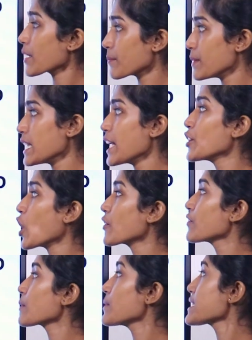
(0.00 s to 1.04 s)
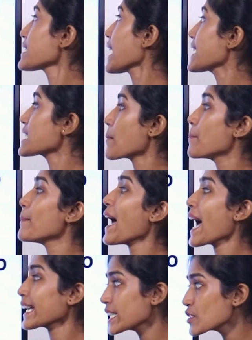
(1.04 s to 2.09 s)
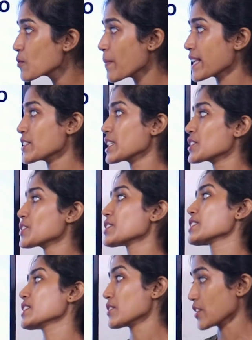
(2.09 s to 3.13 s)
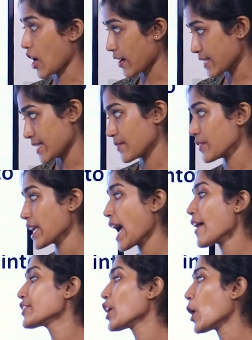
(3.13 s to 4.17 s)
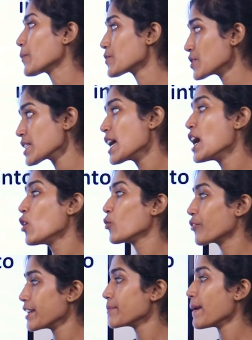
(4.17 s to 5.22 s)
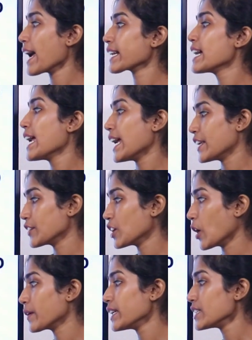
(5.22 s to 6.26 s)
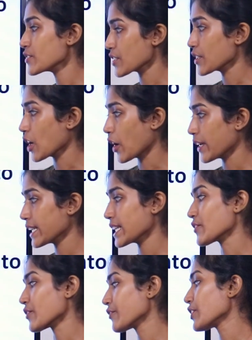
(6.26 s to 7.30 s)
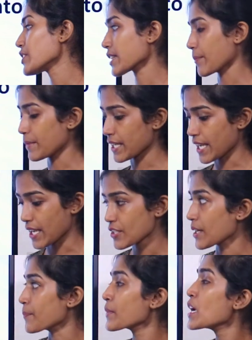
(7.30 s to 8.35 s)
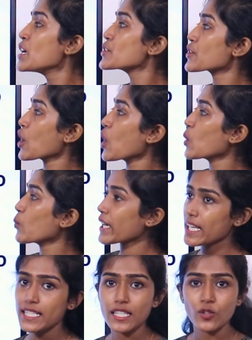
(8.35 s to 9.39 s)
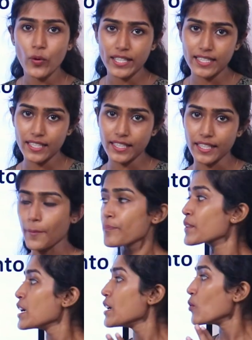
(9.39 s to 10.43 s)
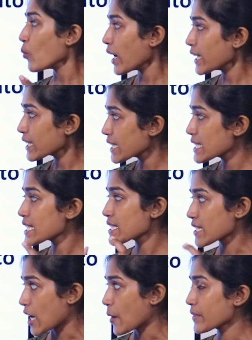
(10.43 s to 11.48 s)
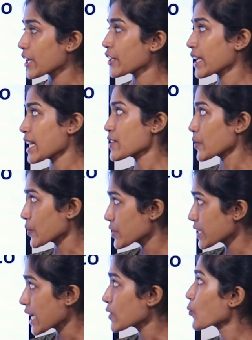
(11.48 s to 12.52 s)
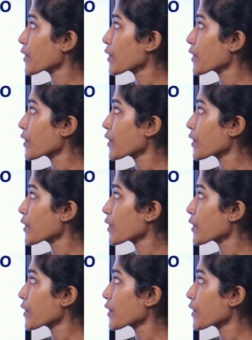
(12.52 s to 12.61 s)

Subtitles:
verbal and non-verbal signs back into messages is known as, and we have the options feedback, encoding, decoding, and reverse communication. So, what is the question here? What is a term that you can associate